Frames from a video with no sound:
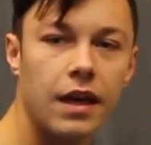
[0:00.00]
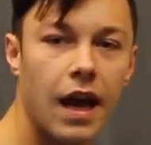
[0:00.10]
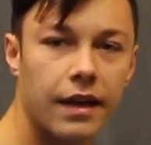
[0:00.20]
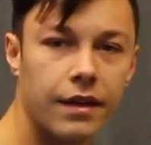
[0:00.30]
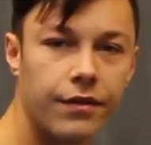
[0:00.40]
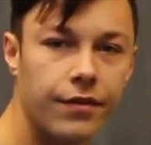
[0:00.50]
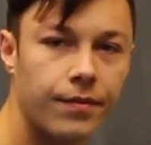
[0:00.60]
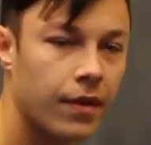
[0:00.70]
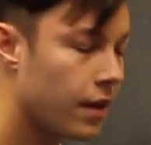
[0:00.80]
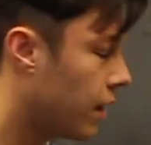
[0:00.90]
inactive,
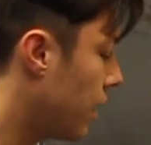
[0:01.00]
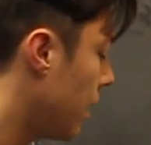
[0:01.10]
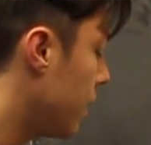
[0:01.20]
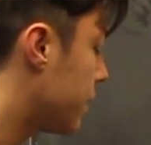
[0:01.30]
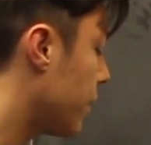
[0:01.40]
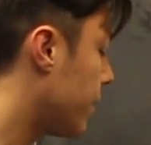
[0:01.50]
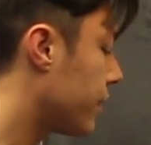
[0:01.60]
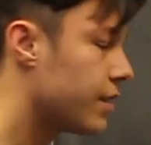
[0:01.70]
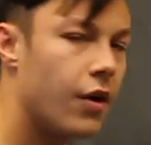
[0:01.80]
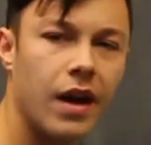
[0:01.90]
so
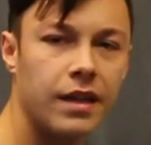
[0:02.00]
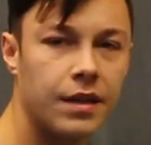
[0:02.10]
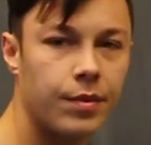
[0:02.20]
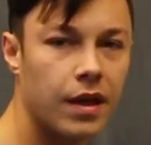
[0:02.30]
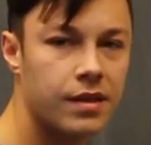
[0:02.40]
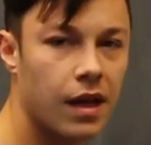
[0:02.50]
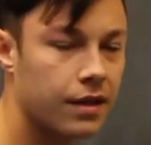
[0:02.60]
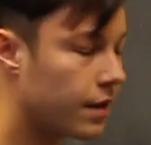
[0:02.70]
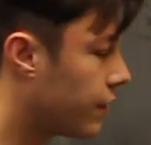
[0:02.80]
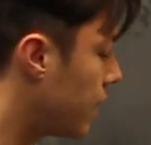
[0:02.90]
there's no ATPase
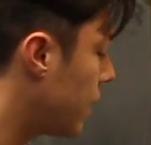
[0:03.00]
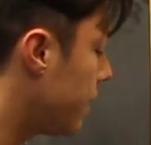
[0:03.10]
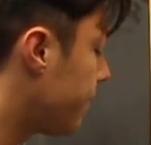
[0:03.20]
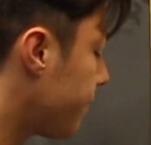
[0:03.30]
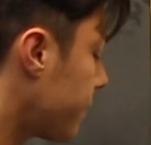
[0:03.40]
activity.